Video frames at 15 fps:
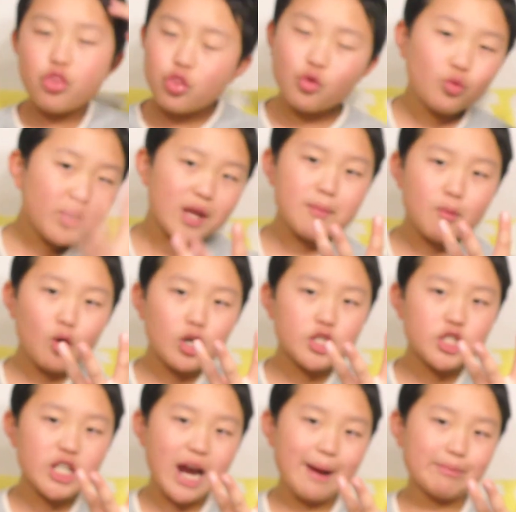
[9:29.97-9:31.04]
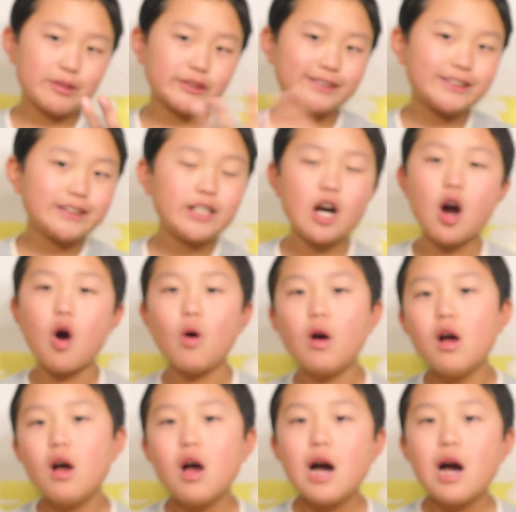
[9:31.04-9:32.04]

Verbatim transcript: Three more chapters to go.